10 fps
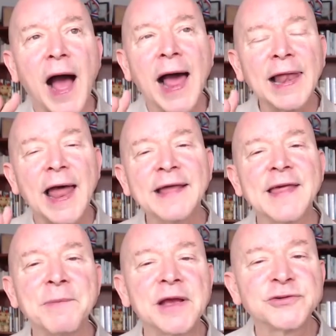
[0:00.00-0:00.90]
I like
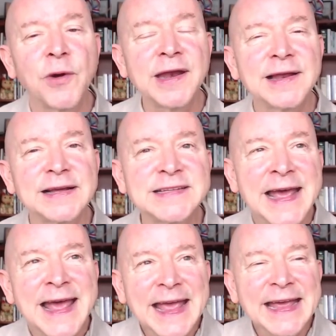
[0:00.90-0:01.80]
that, because what it does
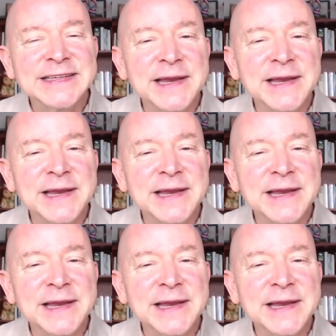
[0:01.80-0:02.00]
is it